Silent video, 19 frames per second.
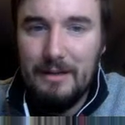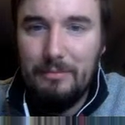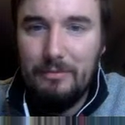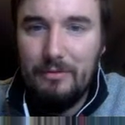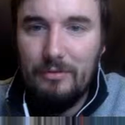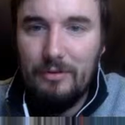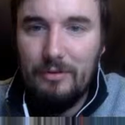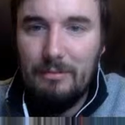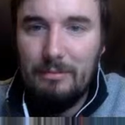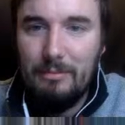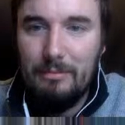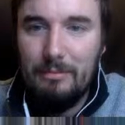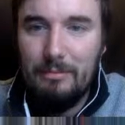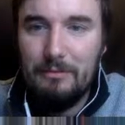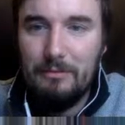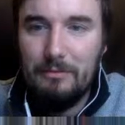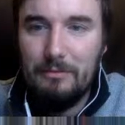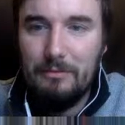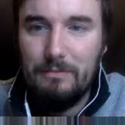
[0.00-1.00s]
they
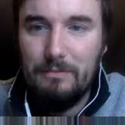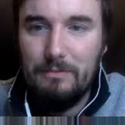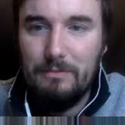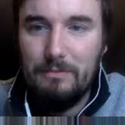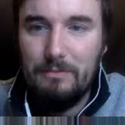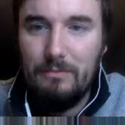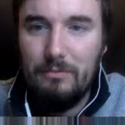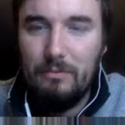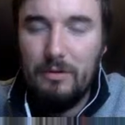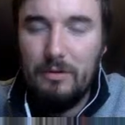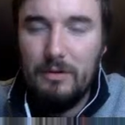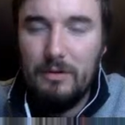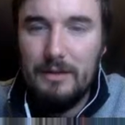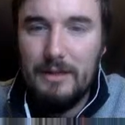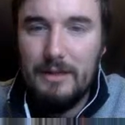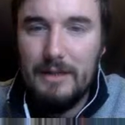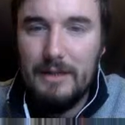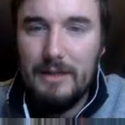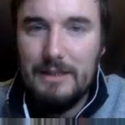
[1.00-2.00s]
probably
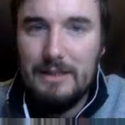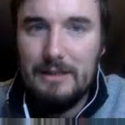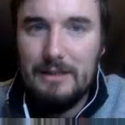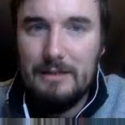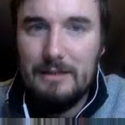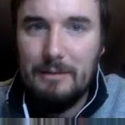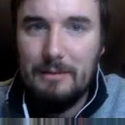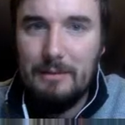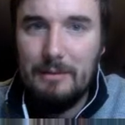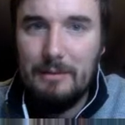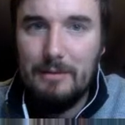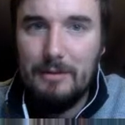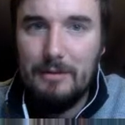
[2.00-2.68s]
would like to maybe